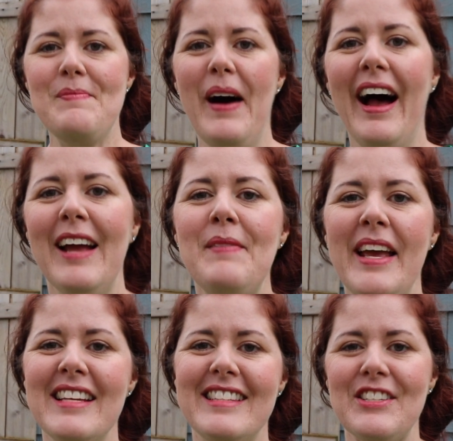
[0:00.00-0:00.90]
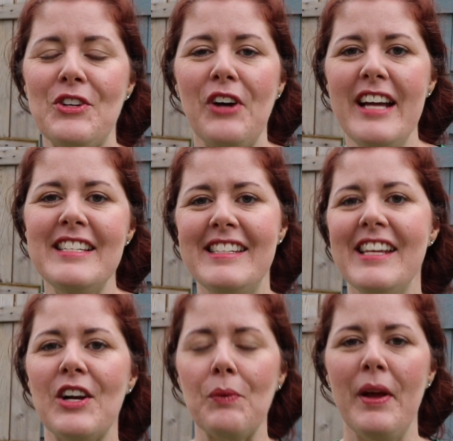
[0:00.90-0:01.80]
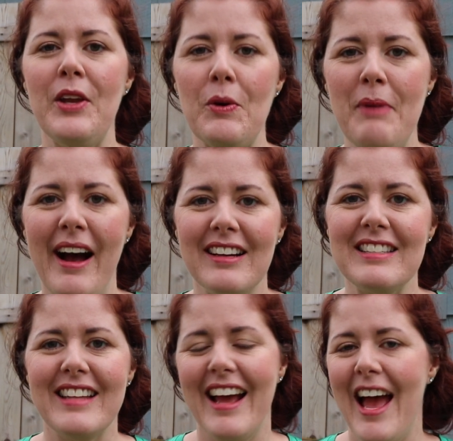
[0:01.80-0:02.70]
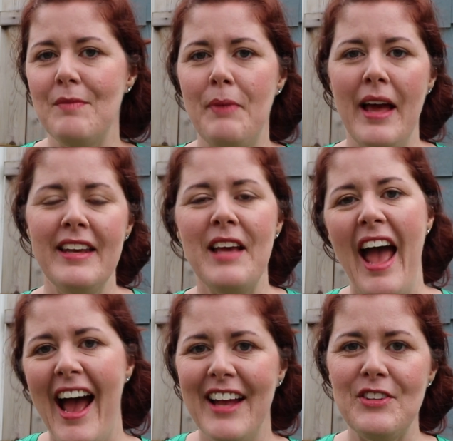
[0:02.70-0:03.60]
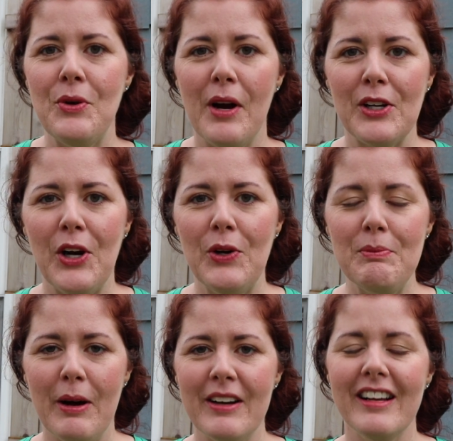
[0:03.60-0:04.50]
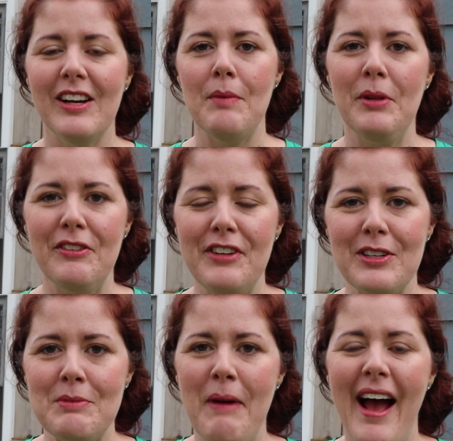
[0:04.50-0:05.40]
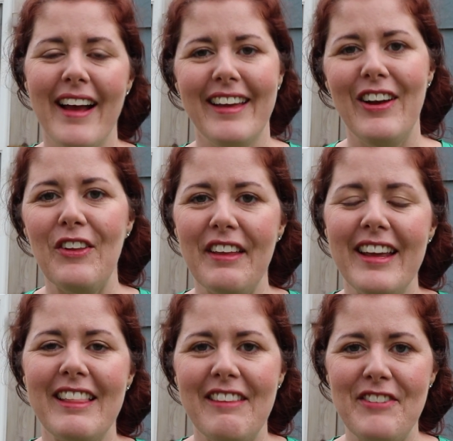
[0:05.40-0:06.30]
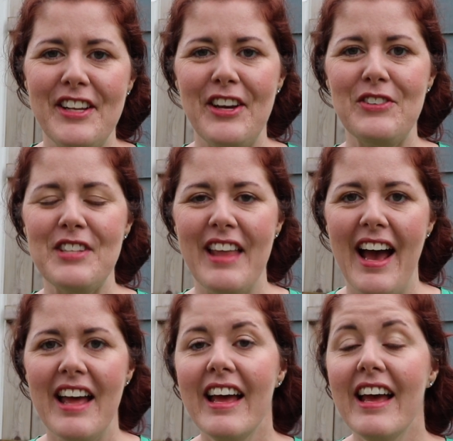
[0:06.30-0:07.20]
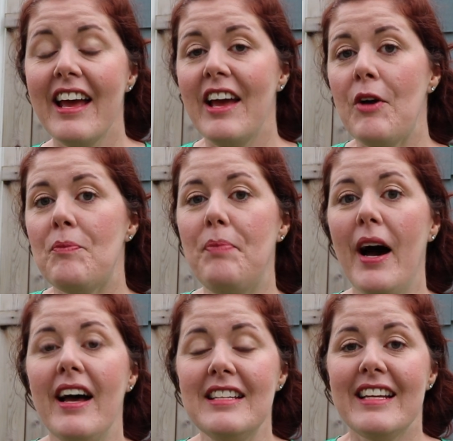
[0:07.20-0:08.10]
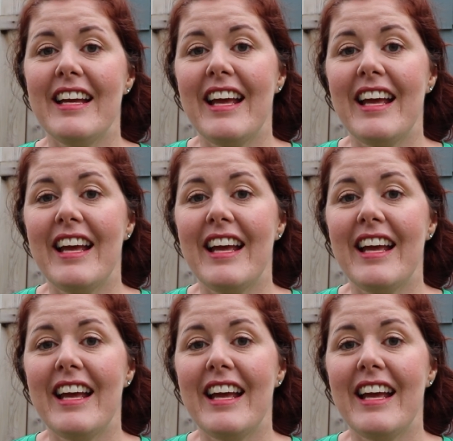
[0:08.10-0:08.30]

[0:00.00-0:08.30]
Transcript: Behind me is this great cedar window box that I had Ben add to our goat barn a couple of years back, and I'll link the video to that. But